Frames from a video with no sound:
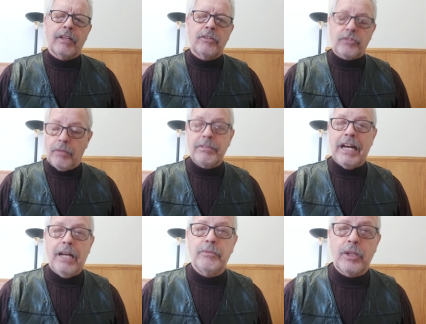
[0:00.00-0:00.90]

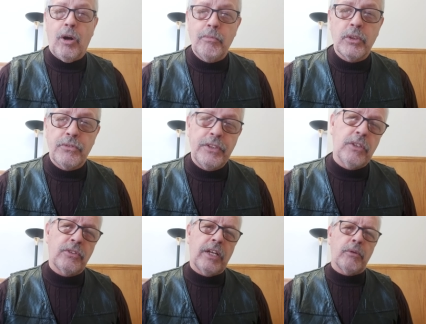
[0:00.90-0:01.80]
Sometimes it almost
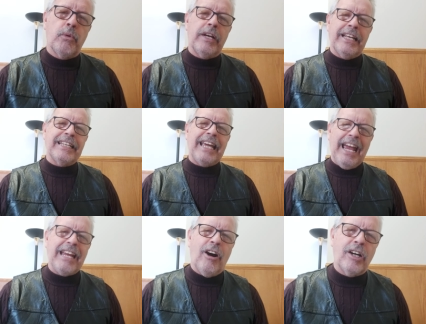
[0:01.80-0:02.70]
feels like we're in
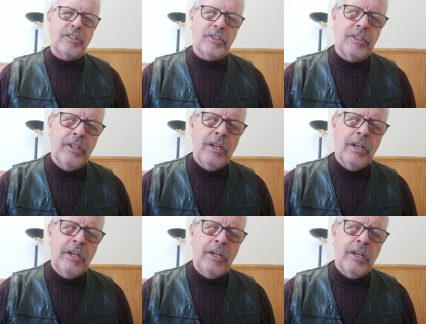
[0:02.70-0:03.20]
chaos.